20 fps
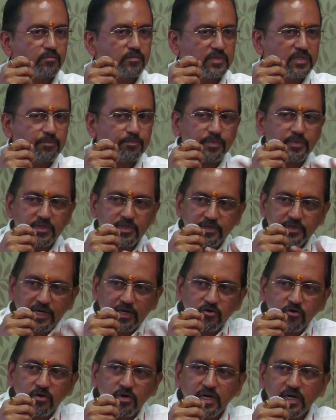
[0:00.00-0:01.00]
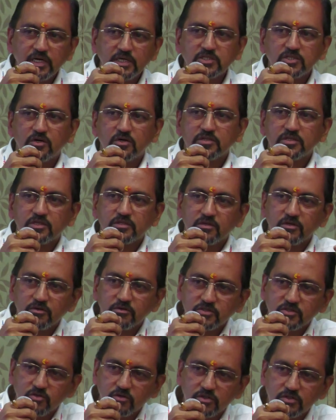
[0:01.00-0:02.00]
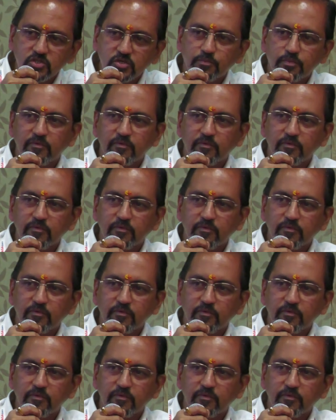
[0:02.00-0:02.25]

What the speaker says: the technocrats or the solution